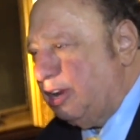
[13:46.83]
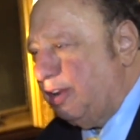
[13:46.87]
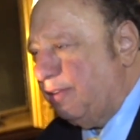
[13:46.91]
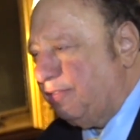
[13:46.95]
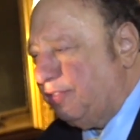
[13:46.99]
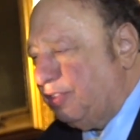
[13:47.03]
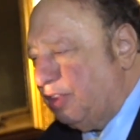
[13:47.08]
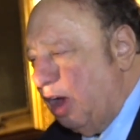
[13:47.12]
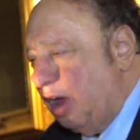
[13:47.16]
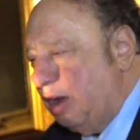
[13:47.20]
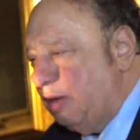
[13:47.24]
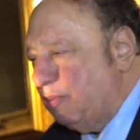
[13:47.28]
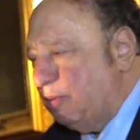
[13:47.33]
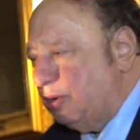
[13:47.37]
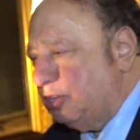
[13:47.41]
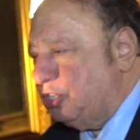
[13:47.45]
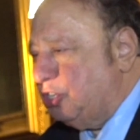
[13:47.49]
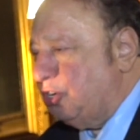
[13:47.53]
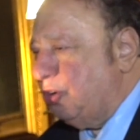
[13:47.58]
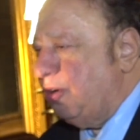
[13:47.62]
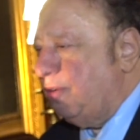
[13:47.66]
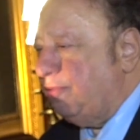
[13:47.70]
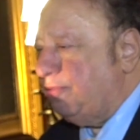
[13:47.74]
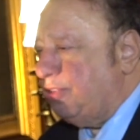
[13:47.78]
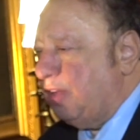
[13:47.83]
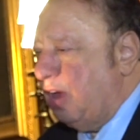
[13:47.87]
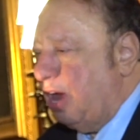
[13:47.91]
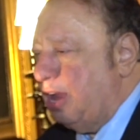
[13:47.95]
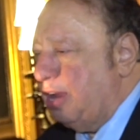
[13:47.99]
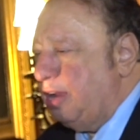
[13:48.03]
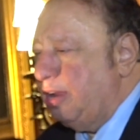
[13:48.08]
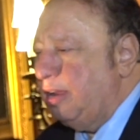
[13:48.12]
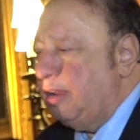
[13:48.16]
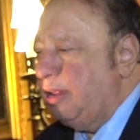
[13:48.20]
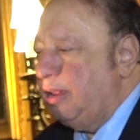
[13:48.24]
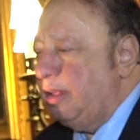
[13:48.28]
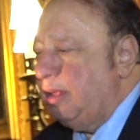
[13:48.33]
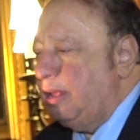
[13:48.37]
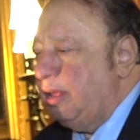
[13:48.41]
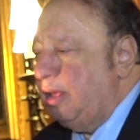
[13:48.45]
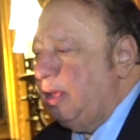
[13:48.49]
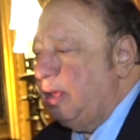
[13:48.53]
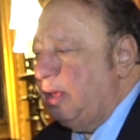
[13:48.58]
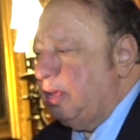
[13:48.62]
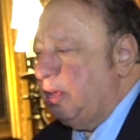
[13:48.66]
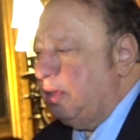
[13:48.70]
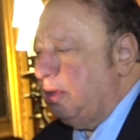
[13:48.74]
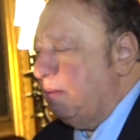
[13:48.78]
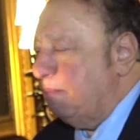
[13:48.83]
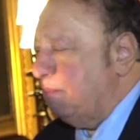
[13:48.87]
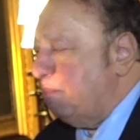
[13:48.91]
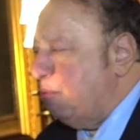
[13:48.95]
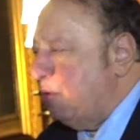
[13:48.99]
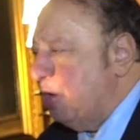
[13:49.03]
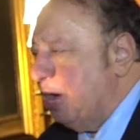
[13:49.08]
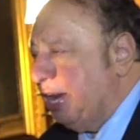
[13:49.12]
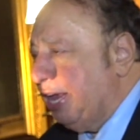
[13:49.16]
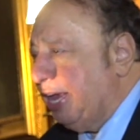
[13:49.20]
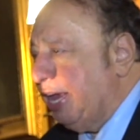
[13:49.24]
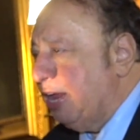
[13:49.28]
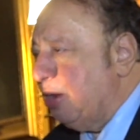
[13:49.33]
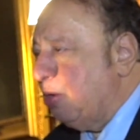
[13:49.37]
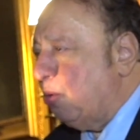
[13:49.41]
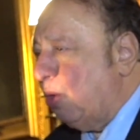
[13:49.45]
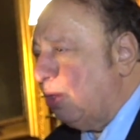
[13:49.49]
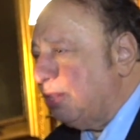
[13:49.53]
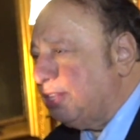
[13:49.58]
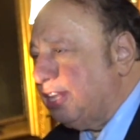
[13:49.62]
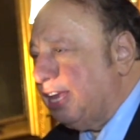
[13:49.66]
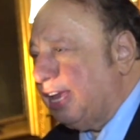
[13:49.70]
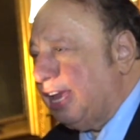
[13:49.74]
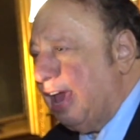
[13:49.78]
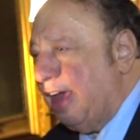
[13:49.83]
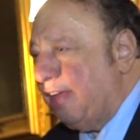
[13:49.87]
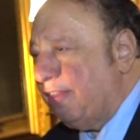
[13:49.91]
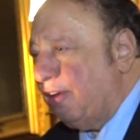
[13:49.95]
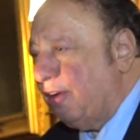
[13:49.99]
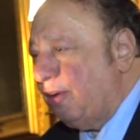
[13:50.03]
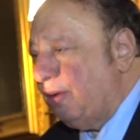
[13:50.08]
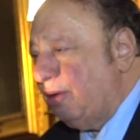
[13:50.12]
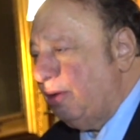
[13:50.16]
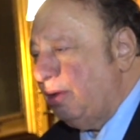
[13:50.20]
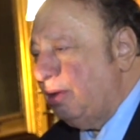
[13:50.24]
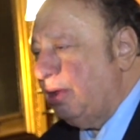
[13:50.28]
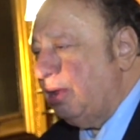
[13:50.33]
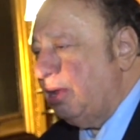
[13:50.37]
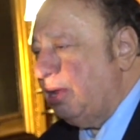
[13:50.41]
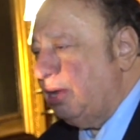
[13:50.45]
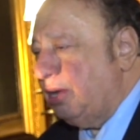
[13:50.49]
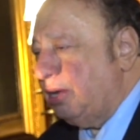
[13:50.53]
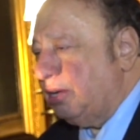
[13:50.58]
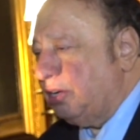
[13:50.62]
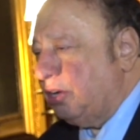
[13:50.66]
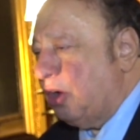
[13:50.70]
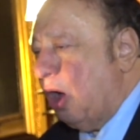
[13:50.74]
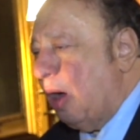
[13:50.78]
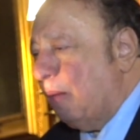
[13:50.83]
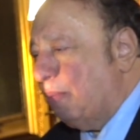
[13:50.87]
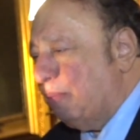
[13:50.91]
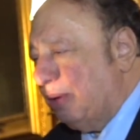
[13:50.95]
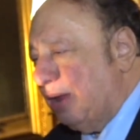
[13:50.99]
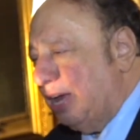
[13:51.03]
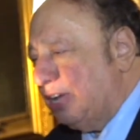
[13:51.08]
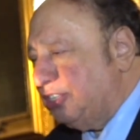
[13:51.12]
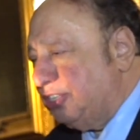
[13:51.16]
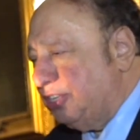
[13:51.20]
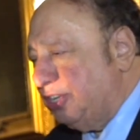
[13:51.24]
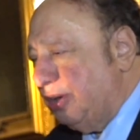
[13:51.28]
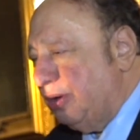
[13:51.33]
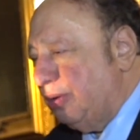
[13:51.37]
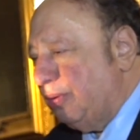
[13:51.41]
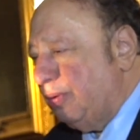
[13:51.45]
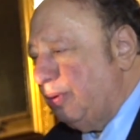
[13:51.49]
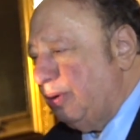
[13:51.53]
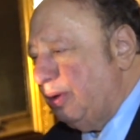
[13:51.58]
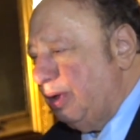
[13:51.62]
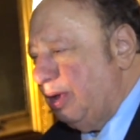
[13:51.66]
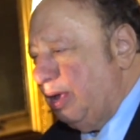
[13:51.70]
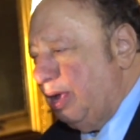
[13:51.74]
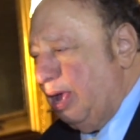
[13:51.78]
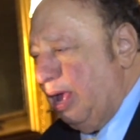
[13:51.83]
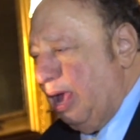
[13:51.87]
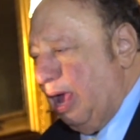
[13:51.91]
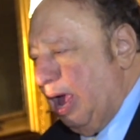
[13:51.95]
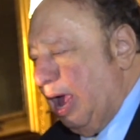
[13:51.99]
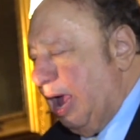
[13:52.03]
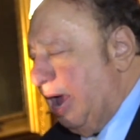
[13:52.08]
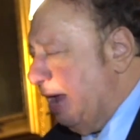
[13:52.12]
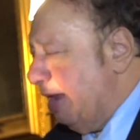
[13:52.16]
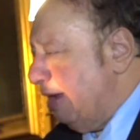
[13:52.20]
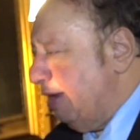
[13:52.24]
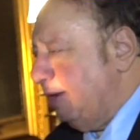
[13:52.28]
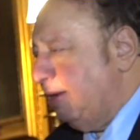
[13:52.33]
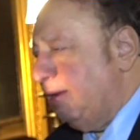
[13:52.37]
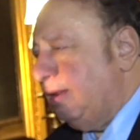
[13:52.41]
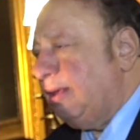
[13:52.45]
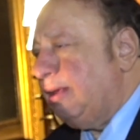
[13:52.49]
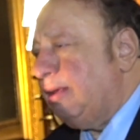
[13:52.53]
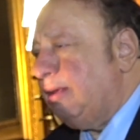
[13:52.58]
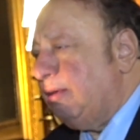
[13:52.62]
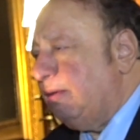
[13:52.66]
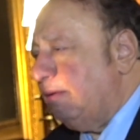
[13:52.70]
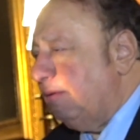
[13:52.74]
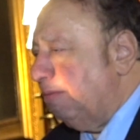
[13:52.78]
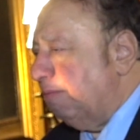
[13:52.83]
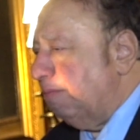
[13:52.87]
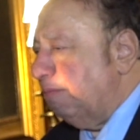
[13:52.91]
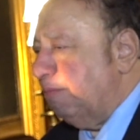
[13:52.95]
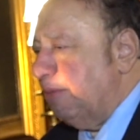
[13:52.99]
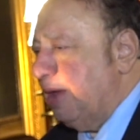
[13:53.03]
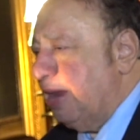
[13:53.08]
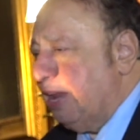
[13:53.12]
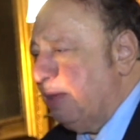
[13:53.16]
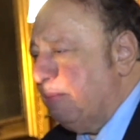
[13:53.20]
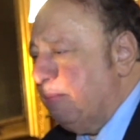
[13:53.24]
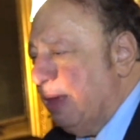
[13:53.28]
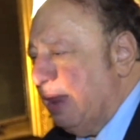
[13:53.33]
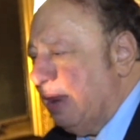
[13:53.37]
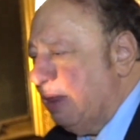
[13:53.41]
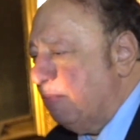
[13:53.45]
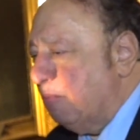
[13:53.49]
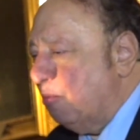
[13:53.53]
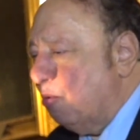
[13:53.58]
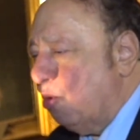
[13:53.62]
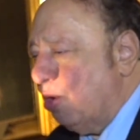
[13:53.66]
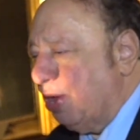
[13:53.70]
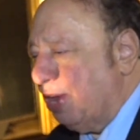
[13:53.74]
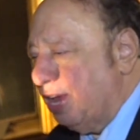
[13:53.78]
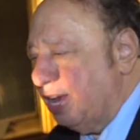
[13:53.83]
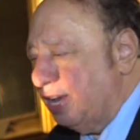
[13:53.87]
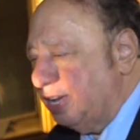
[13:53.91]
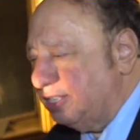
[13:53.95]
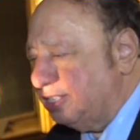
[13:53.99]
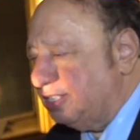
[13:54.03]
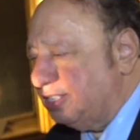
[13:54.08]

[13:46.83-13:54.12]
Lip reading: could have done what you have done. Putting it all together, God bless you, and one more thing,